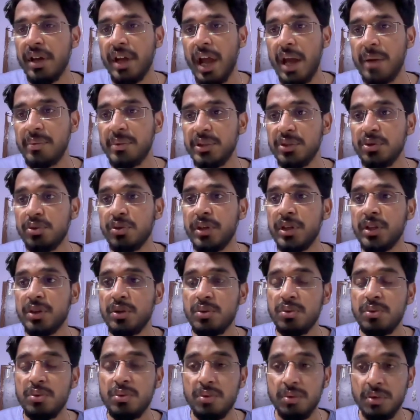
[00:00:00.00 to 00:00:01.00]
I'm just going
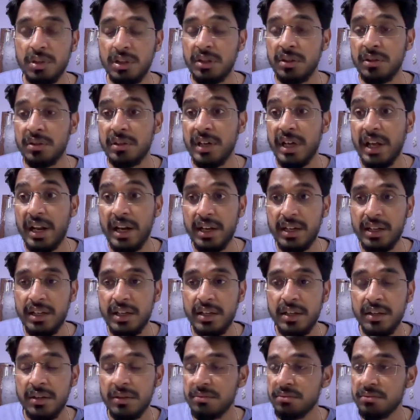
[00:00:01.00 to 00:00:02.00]
to
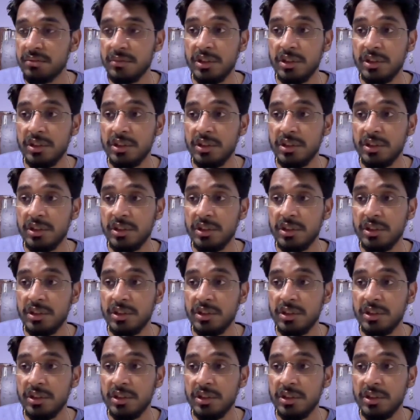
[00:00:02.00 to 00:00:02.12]
directly